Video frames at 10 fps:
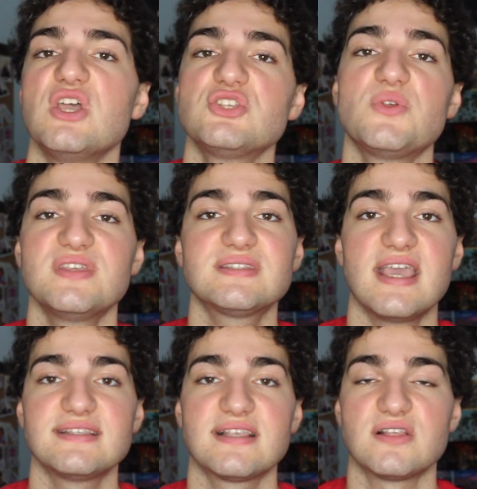So this
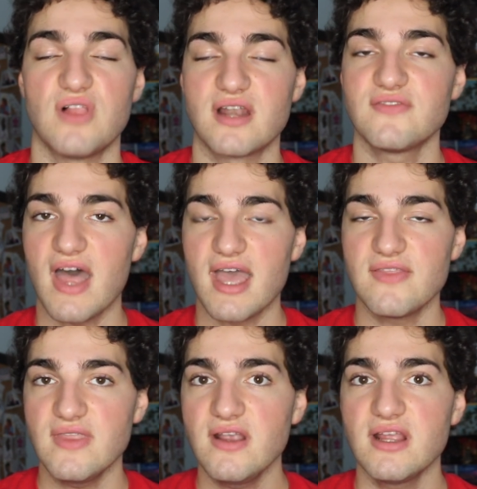case has a lot of that
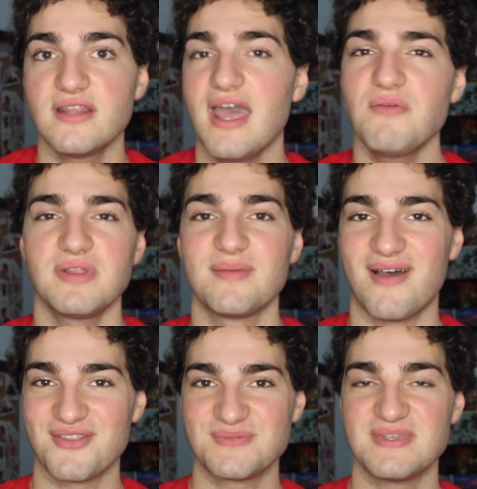in there, and that really
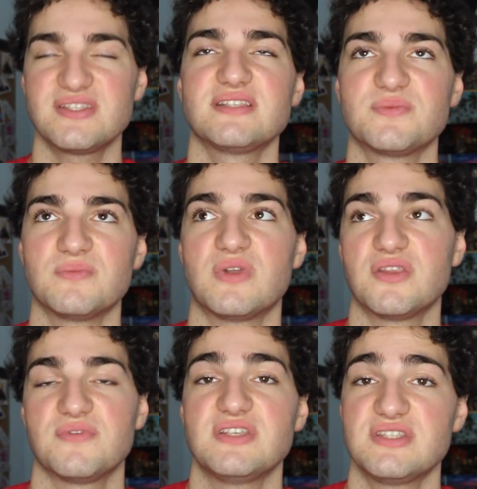bothers me, so that's one of
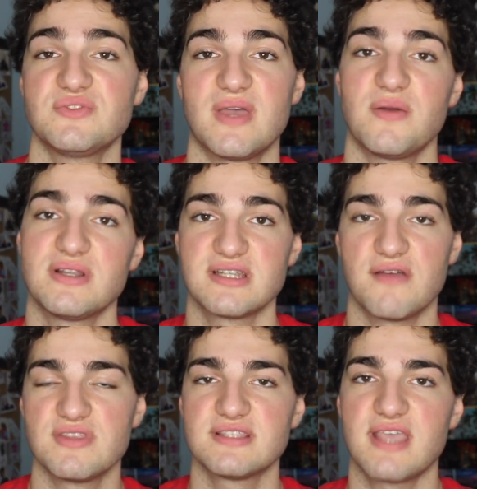the reasons why I wanted to
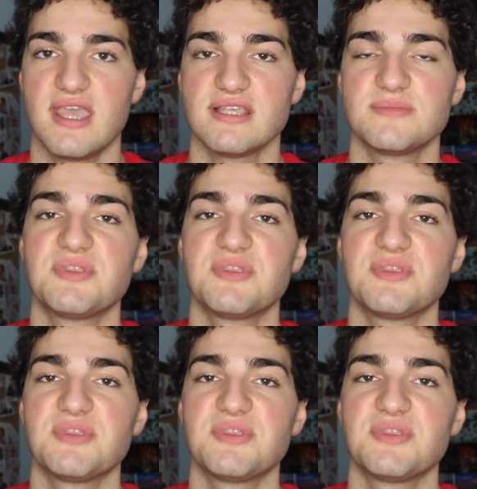cover this case.